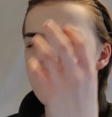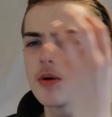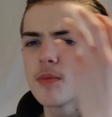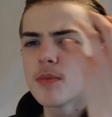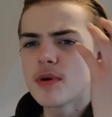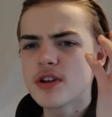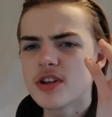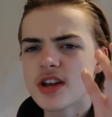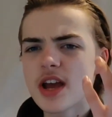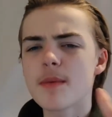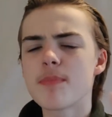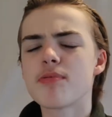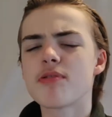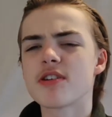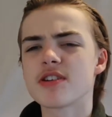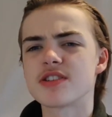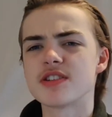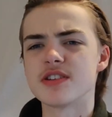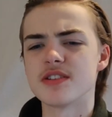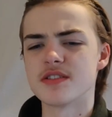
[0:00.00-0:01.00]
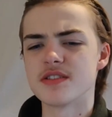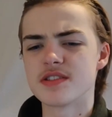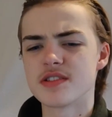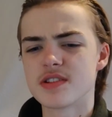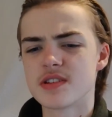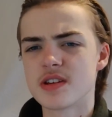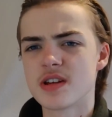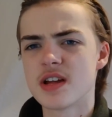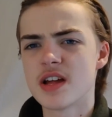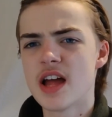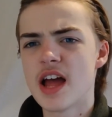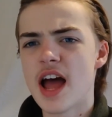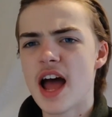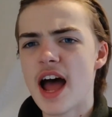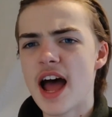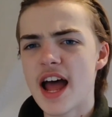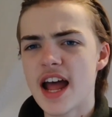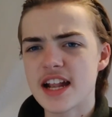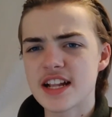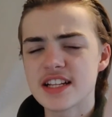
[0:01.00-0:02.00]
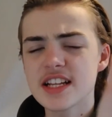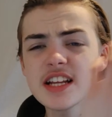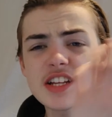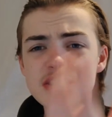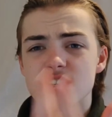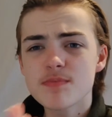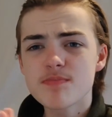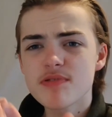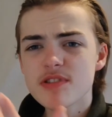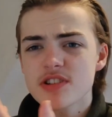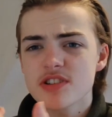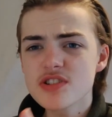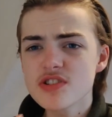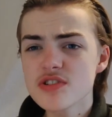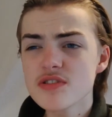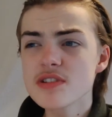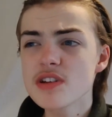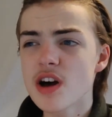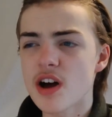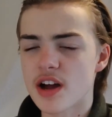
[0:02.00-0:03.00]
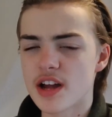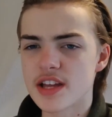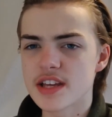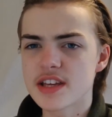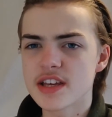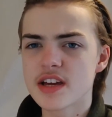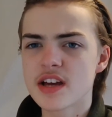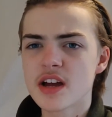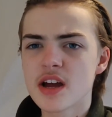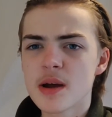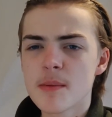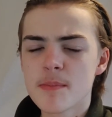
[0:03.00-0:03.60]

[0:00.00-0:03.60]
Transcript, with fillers: When you get a present, and it's a present you like,